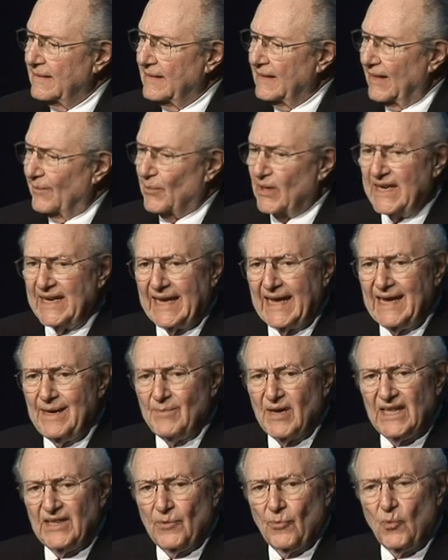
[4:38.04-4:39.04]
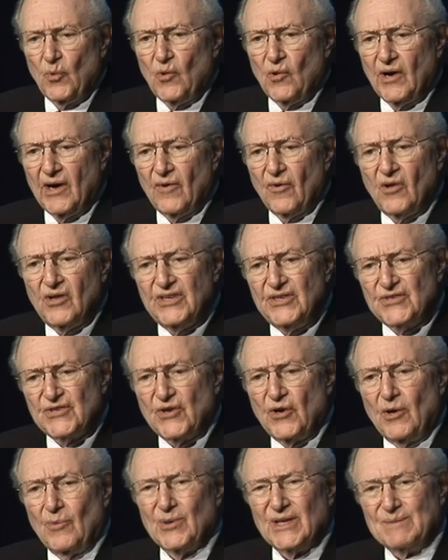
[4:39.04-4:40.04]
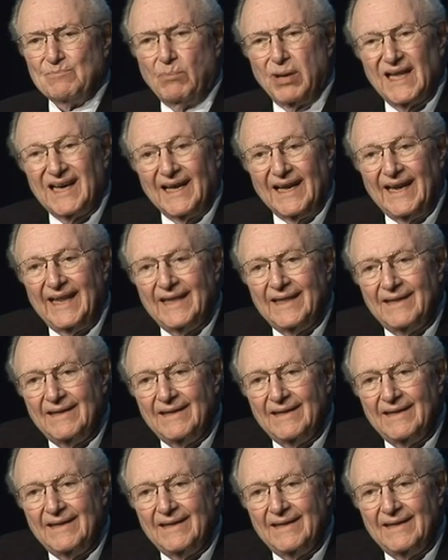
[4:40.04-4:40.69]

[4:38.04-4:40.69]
And when you came on the ward, all you saw was blood,